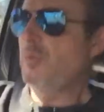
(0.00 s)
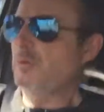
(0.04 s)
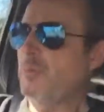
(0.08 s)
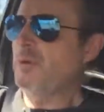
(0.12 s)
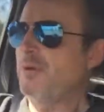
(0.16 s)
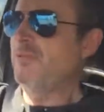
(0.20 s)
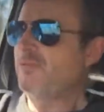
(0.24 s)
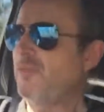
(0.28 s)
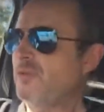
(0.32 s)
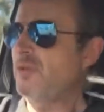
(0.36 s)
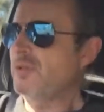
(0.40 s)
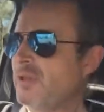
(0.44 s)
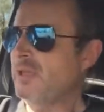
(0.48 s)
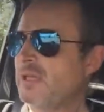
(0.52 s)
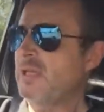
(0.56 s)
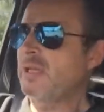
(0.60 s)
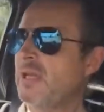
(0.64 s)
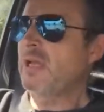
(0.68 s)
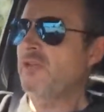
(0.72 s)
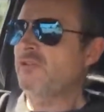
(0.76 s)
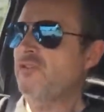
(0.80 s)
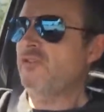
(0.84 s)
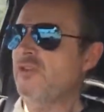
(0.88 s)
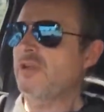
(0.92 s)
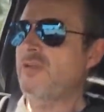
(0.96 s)
my foot on the
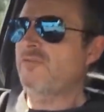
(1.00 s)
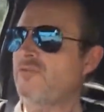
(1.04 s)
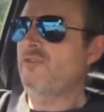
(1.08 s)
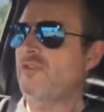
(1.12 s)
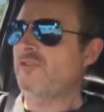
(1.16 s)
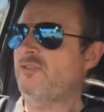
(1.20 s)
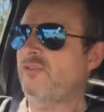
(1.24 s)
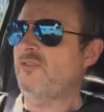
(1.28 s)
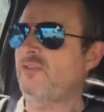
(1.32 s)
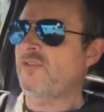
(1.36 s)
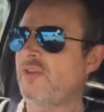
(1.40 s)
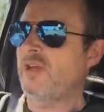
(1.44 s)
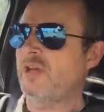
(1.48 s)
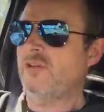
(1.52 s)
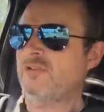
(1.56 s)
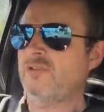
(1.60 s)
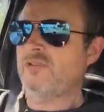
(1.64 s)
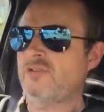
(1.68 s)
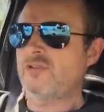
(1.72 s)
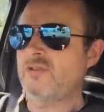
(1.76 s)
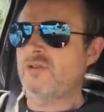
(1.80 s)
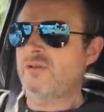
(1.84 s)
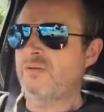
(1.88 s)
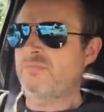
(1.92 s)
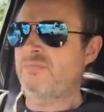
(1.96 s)
clutch, and I've just
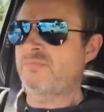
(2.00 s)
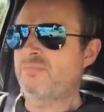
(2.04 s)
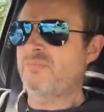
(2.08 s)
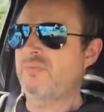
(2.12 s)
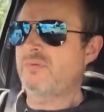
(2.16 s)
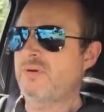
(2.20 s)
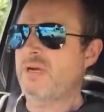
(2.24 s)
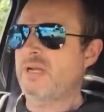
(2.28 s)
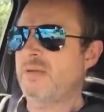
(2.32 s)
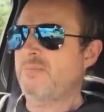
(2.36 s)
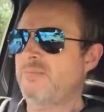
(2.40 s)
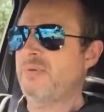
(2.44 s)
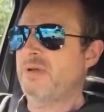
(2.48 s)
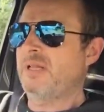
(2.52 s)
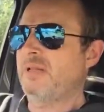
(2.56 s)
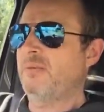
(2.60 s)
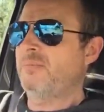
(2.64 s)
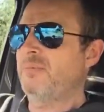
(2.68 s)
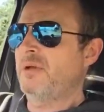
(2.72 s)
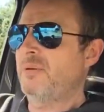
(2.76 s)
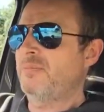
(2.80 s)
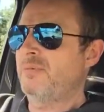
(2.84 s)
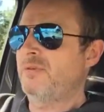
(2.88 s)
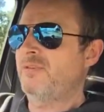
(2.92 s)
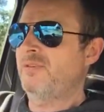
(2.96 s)
touched the brake pedal
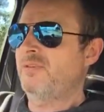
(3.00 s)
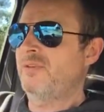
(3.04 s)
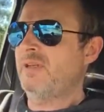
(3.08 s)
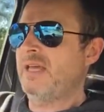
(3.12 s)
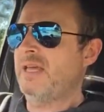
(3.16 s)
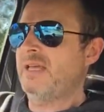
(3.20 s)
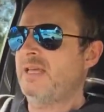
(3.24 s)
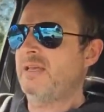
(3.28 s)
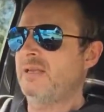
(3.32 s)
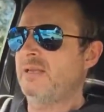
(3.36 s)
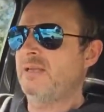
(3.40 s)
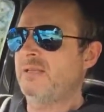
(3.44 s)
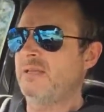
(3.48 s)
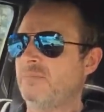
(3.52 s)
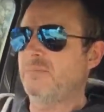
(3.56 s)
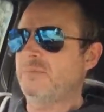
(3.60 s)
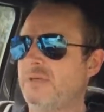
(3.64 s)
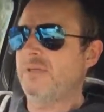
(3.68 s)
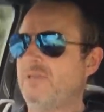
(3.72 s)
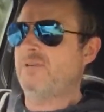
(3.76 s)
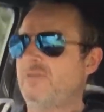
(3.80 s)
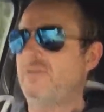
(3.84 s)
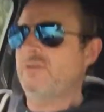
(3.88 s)
by mistake a little bit,